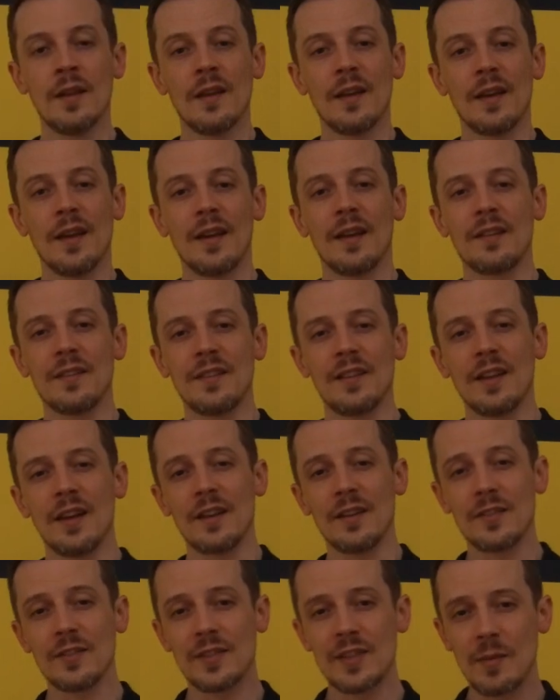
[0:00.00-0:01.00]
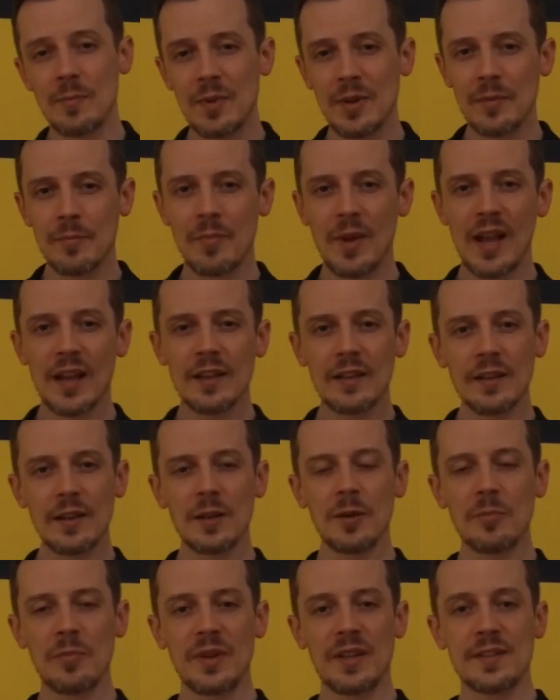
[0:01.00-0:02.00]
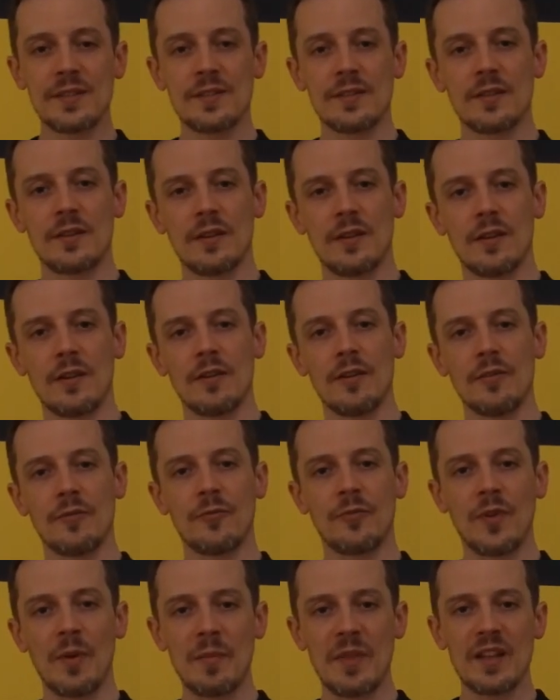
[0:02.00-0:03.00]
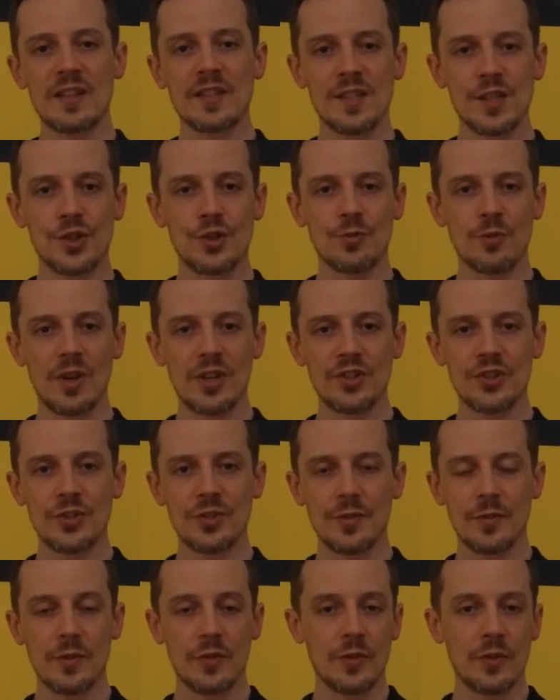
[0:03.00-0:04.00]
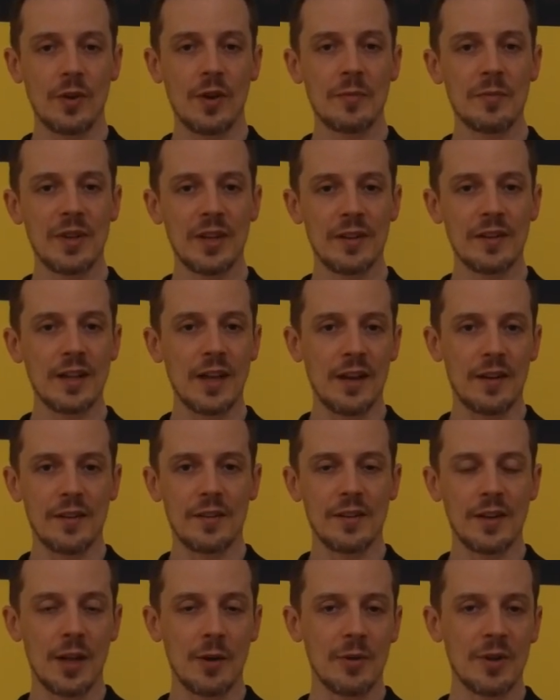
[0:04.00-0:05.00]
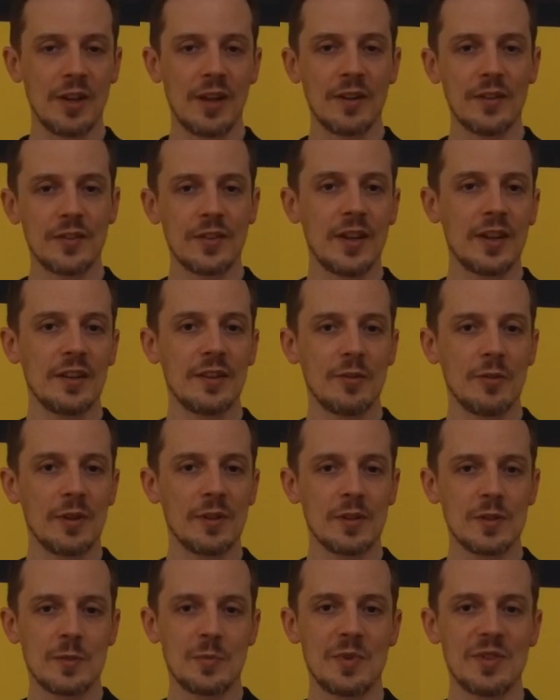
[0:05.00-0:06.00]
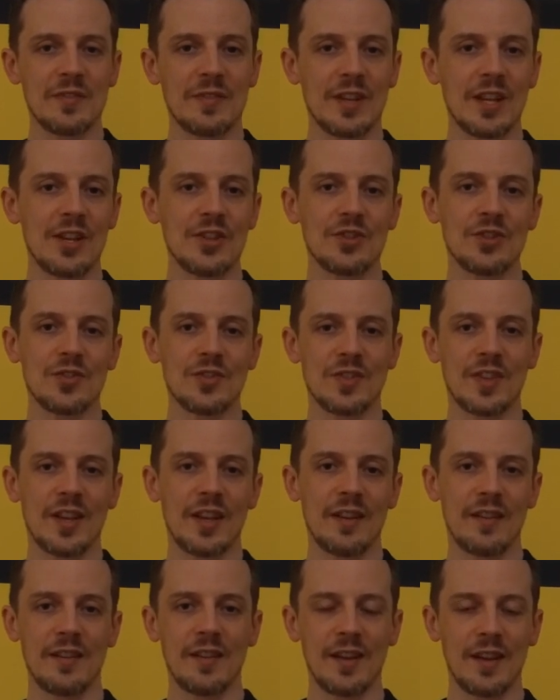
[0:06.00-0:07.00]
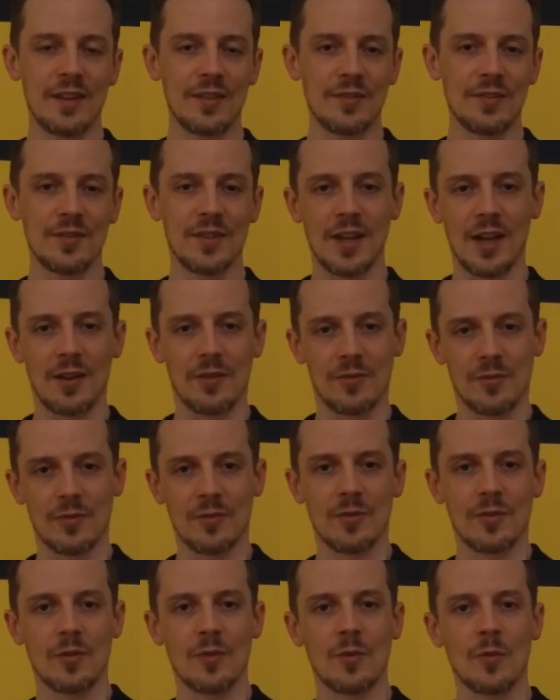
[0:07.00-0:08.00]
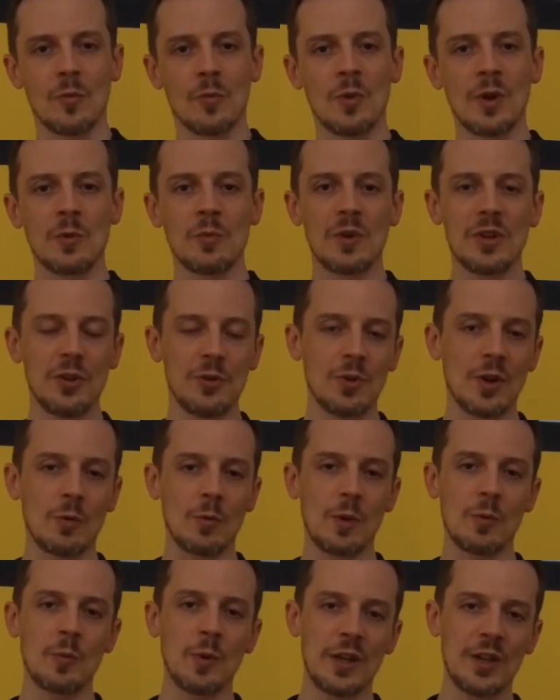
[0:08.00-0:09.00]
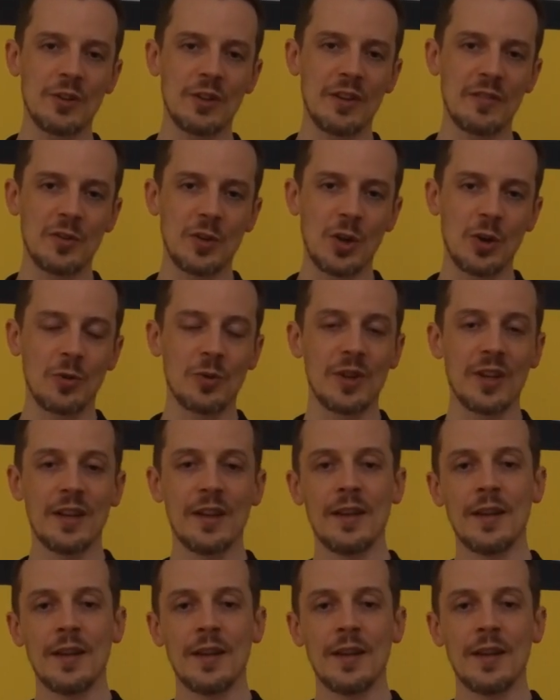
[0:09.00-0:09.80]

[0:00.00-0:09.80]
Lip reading: And yeah, stepping back a little bit from that situation. So I mean, yeah, now in hindsight, knowing the specifications and yeah, what we knew and what we could have known.